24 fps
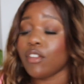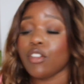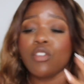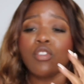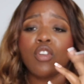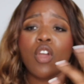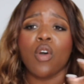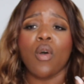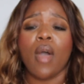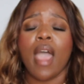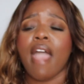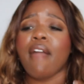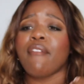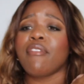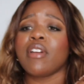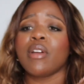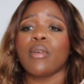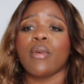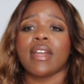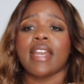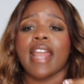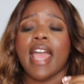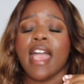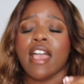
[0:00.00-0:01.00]
You know,
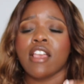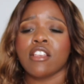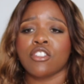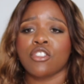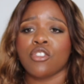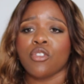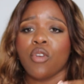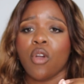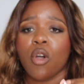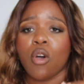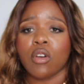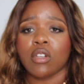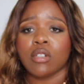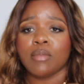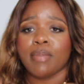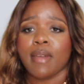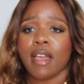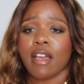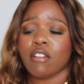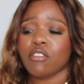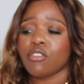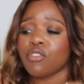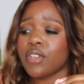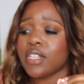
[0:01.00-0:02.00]
everyone has their own
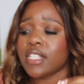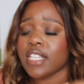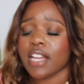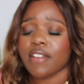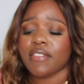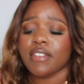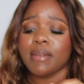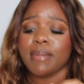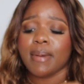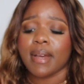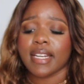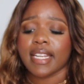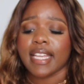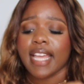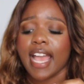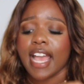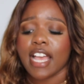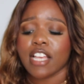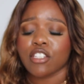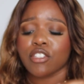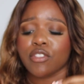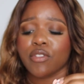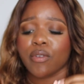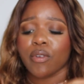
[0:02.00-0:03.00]
boundaries. Everybody
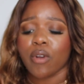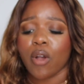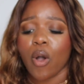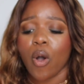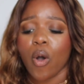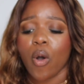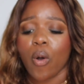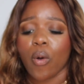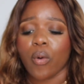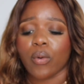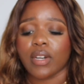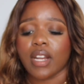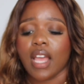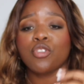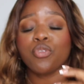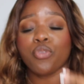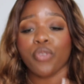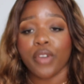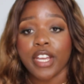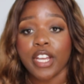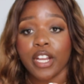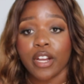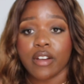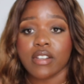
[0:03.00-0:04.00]
has their own
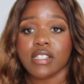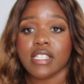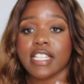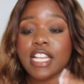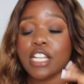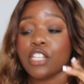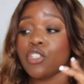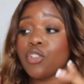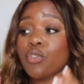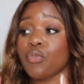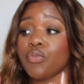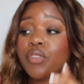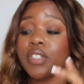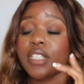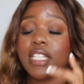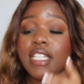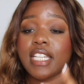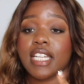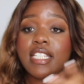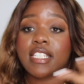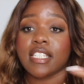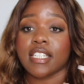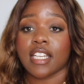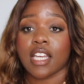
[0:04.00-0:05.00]
triggers that you
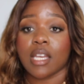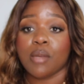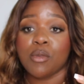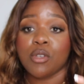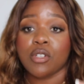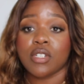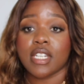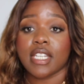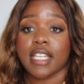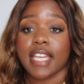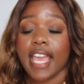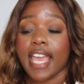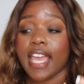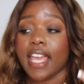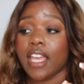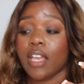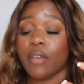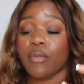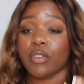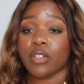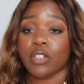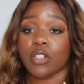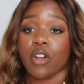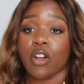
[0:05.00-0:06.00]
really need to
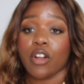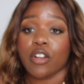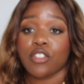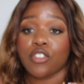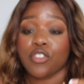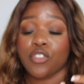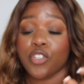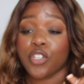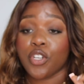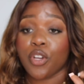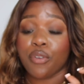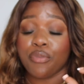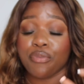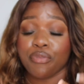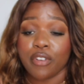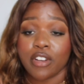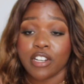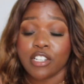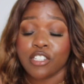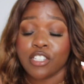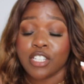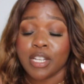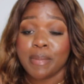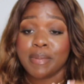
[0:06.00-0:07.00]
communicate in regards to your
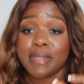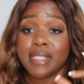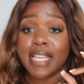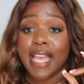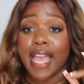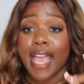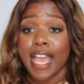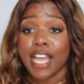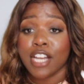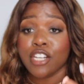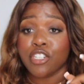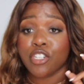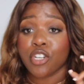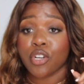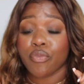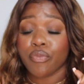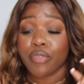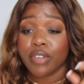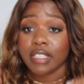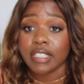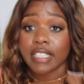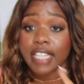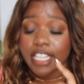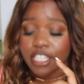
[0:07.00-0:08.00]
friendships and
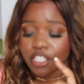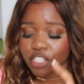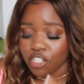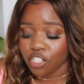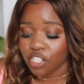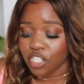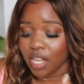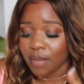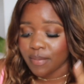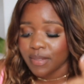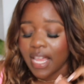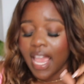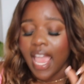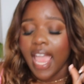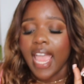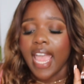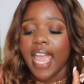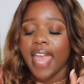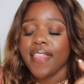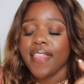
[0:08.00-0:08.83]
your relationships.